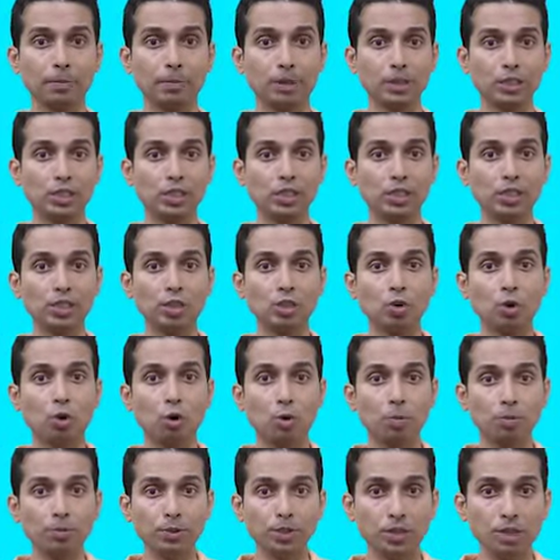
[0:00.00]
But just
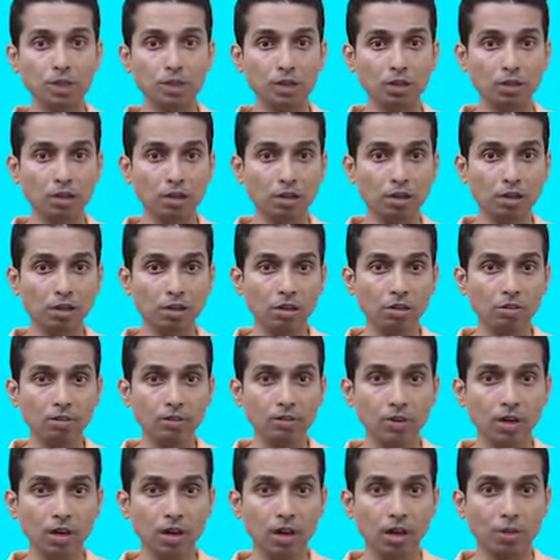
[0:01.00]

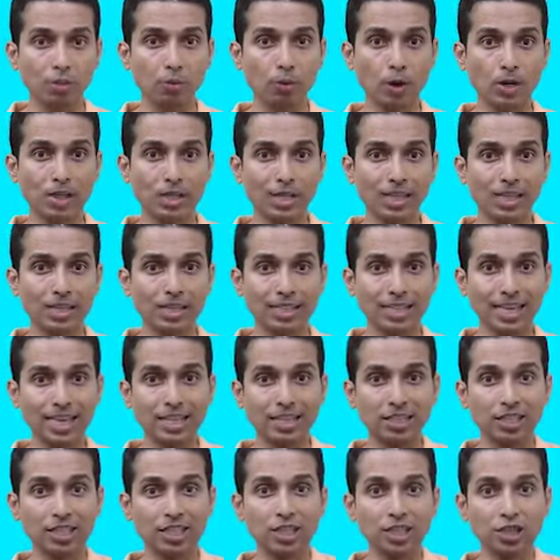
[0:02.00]
observe what these
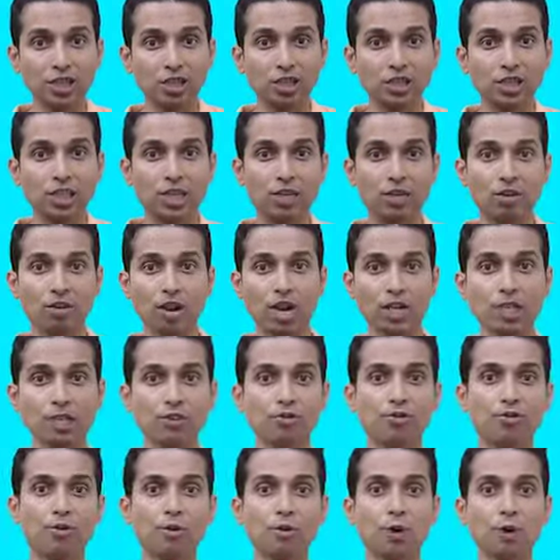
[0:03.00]
sensations are
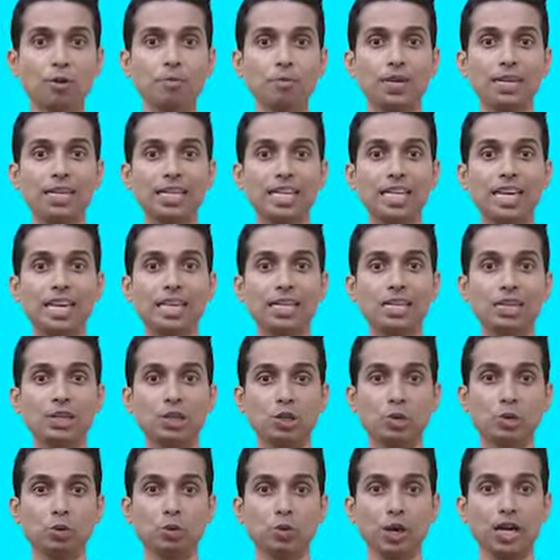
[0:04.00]
transforming
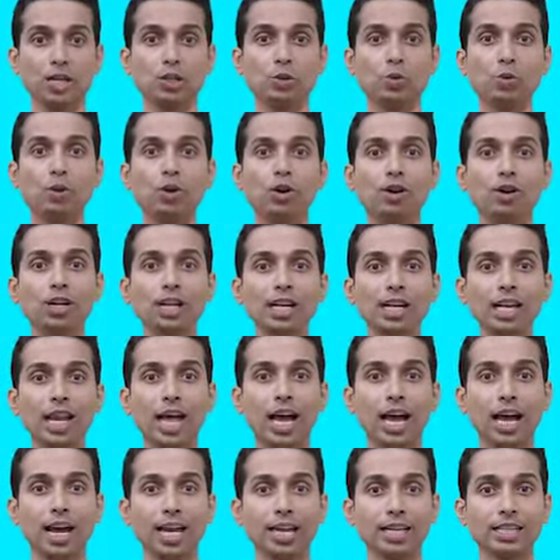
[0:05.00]
into. And you will
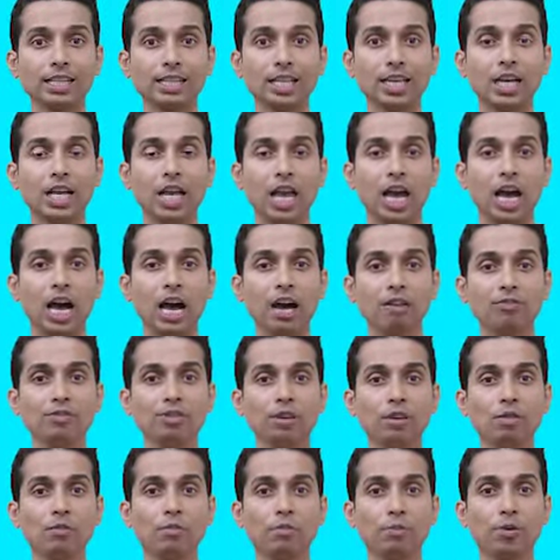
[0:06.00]
realize
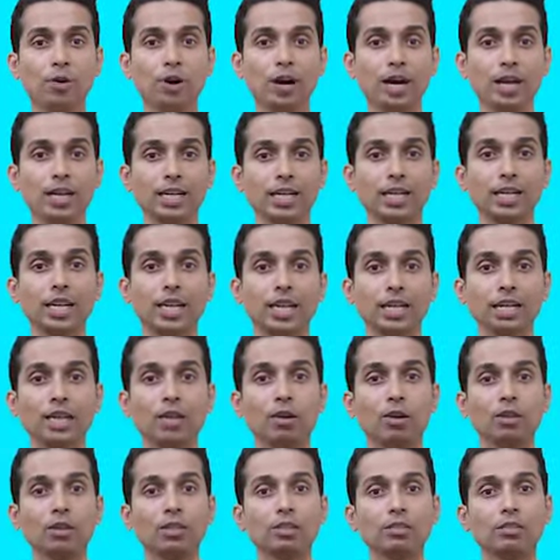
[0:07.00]
after a point, they
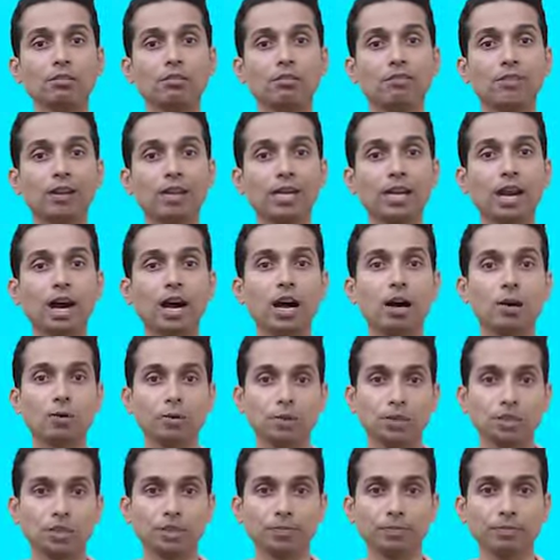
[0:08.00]
also fade
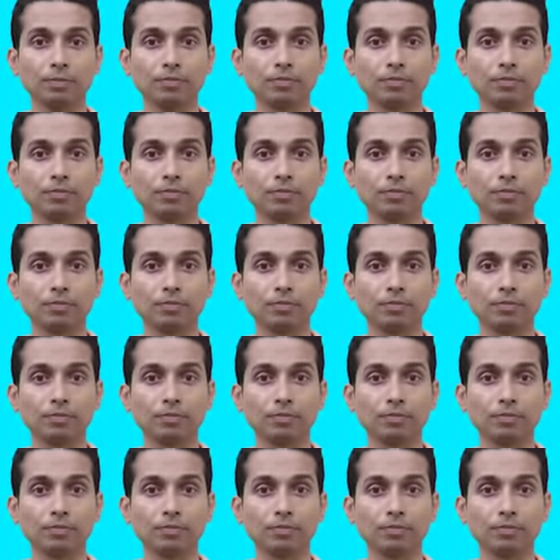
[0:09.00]
out.